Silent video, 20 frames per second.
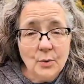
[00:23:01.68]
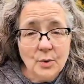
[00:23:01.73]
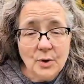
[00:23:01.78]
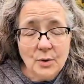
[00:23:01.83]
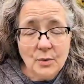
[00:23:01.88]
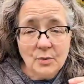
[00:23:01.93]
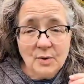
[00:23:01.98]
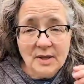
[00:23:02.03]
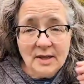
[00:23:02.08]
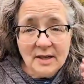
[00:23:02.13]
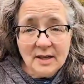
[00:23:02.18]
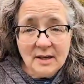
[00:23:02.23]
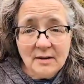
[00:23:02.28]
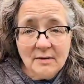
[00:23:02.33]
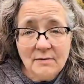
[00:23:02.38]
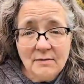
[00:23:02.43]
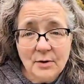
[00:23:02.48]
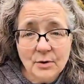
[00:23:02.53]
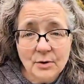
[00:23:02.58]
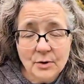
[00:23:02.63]
You, you
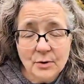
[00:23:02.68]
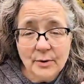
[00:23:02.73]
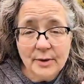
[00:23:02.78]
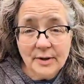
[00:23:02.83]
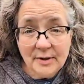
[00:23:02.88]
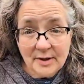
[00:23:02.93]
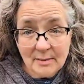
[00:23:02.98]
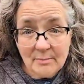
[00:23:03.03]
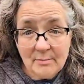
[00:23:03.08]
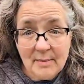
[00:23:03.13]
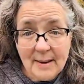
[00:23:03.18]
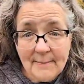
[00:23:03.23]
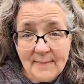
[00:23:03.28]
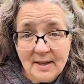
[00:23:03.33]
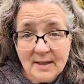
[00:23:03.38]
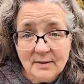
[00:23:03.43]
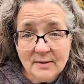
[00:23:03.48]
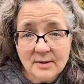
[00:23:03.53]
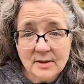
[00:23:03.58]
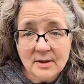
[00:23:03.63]
give your soil the
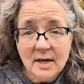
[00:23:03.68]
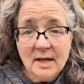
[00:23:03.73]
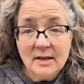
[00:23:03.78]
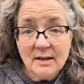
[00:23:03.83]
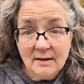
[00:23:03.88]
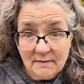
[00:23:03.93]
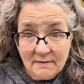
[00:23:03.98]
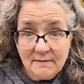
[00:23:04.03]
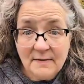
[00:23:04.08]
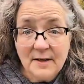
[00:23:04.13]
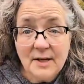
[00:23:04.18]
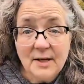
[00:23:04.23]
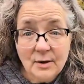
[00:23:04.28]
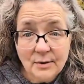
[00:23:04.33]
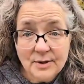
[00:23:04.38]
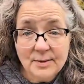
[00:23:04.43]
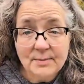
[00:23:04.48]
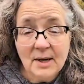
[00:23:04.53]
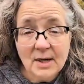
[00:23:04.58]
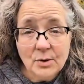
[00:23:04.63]
amendments that
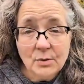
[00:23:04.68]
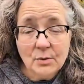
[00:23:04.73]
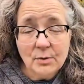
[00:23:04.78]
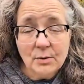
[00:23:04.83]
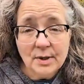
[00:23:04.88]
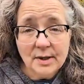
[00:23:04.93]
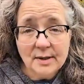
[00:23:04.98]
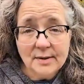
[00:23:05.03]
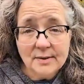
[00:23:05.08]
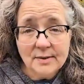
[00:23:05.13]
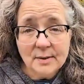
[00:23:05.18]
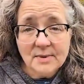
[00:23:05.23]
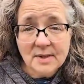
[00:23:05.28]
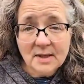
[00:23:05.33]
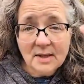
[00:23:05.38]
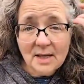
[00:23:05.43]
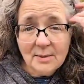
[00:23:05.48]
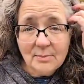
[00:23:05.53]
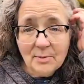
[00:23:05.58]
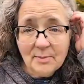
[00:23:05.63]
feed those
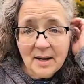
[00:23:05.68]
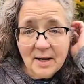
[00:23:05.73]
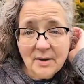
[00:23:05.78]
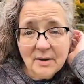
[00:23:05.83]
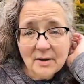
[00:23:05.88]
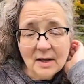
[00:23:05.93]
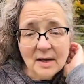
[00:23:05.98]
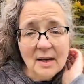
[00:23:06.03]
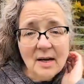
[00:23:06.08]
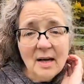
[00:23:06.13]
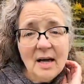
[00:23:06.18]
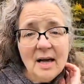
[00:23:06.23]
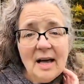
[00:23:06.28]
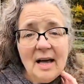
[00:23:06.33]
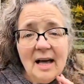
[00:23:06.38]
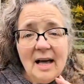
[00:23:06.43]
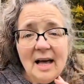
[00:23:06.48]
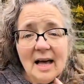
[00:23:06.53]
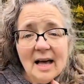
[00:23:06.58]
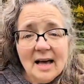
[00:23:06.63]
microorganisms and keep them healthy.
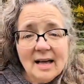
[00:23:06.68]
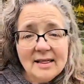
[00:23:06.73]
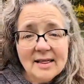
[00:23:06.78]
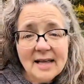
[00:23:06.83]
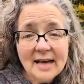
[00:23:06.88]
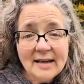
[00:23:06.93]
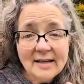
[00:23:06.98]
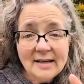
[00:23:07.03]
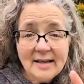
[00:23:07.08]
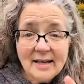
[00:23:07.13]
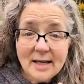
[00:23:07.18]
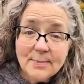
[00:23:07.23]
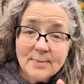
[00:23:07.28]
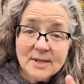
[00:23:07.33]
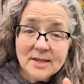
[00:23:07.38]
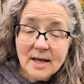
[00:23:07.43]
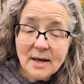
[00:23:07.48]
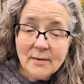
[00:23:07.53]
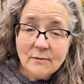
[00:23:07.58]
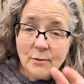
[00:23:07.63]
And that
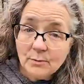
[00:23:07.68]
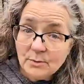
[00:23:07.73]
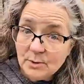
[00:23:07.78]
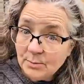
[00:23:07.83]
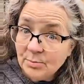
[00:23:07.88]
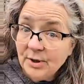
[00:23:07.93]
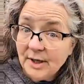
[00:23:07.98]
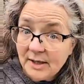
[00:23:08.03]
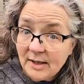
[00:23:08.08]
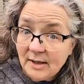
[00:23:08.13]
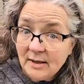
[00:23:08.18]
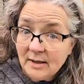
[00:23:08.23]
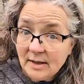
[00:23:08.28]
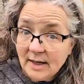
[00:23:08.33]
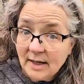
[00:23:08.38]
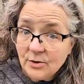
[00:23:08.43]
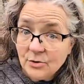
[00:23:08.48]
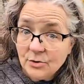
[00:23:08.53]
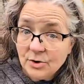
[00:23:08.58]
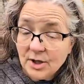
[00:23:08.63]
keeps them from
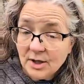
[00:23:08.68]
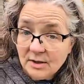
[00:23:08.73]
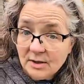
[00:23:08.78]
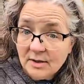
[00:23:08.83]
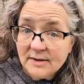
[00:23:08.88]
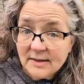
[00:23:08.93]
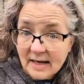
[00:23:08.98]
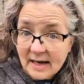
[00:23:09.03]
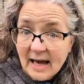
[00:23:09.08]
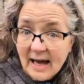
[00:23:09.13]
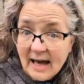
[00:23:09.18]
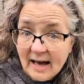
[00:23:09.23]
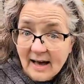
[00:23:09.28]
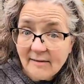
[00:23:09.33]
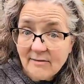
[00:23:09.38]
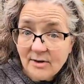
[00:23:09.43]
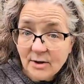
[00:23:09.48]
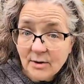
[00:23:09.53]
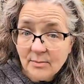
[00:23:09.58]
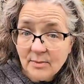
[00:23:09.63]
depleting the nitrogen because they
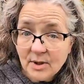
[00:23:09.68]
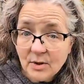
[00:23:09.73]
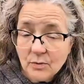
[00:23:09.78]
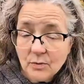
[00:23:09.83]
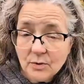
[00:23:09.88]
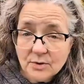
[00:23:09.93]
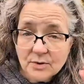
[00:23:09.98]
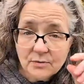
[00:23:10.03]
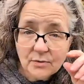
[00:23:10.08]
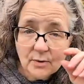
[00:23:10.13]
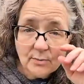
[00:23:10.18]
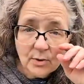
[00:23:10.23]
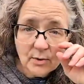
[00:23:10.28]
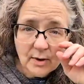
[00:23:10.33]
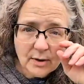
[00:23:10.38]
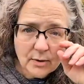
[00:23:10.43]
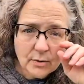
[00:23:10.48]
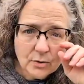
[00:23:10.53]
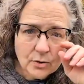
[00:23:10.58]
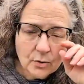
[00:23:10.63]
have their minerals
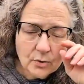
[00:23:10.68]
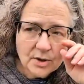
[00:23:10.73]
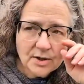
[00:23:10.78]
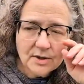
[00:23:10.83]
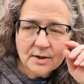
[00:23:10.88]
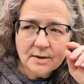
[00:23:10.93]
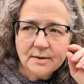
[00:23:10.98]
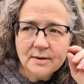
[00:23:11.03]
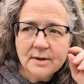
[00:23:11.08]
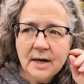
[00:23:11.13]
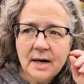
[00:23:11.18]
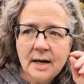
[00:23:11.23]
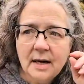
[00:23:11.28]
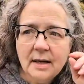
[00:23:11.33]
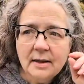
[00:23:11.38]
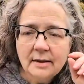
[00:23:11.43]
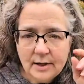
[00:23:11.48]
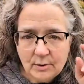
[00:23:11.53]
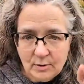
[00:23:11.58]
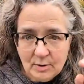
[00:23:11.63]
from your other sources,
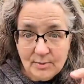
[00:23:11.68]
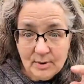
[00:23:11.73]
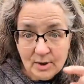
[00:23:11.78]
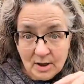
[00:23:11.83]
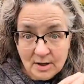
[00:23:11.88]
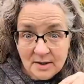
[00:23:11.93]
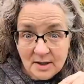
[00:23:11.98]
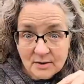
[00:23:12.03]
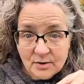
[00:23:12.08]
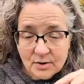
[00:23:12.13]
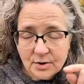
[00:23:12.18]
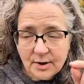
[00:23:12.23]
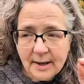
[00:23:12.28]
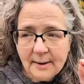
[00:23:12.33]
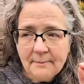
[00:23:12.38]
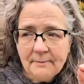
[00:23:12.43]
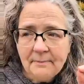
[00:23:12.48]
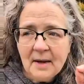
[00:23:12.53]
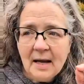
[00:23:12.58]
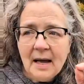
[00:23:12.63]
like we put on
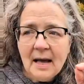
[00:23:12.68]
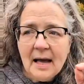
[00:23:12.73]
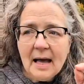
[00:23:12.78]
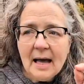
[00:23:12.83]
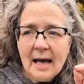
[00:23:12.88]
yesterday.